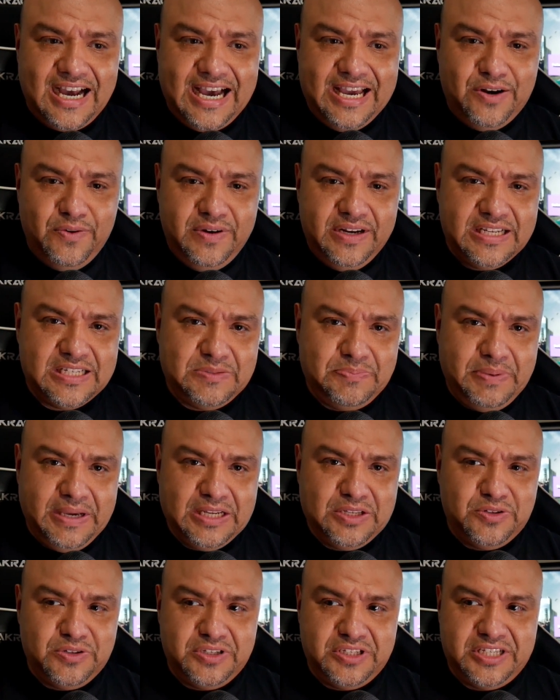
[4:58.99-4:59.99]
I don't
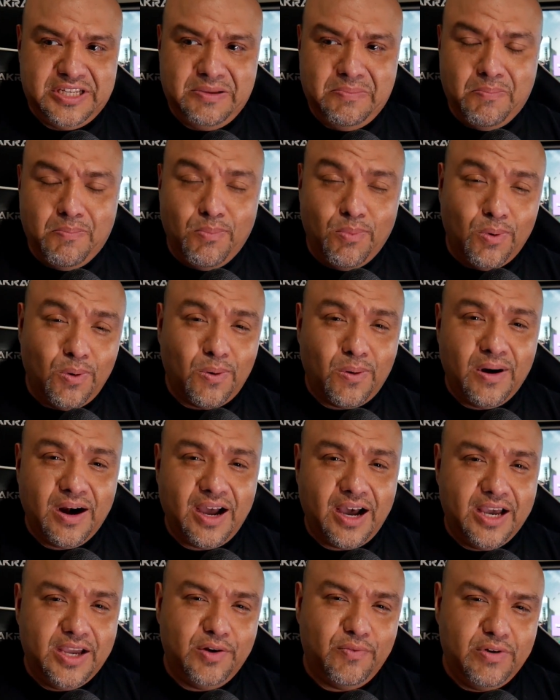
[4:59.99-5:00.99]
expect to see more
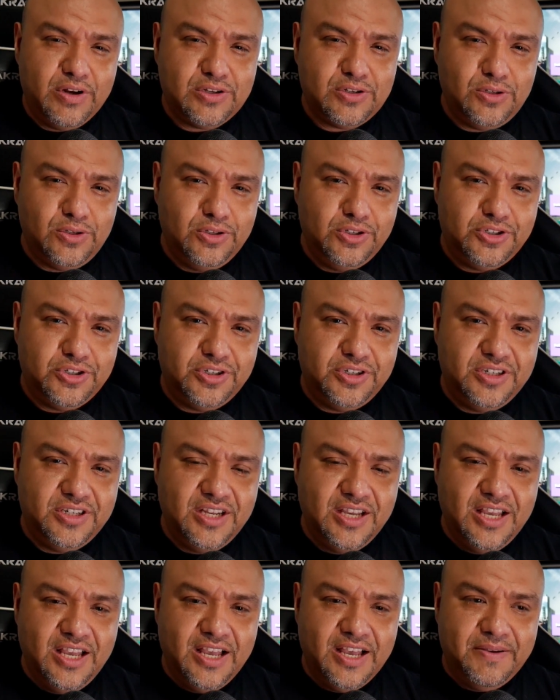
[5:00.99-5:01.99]
higher resolution
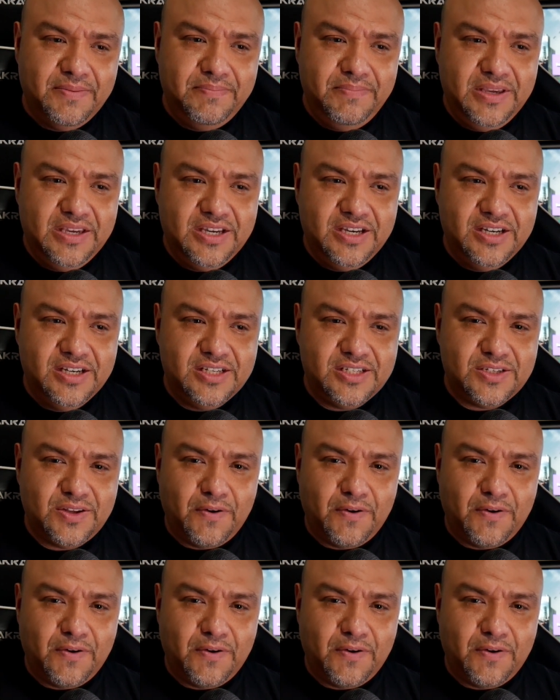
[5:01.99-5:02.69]
because